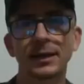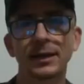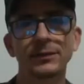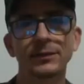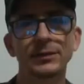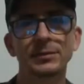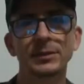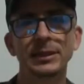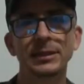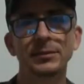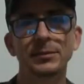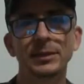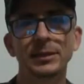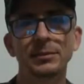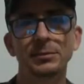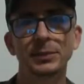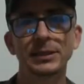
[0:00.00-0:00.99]
kind of
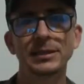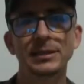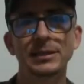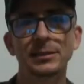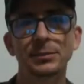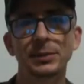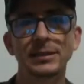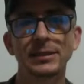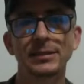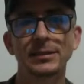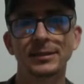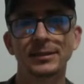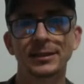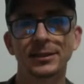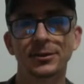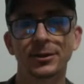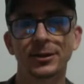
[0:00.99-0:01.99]
in bits and pieces,
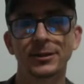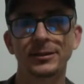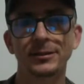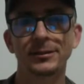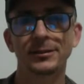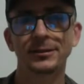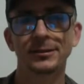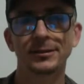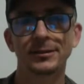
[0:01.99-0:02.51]
eh, Corin?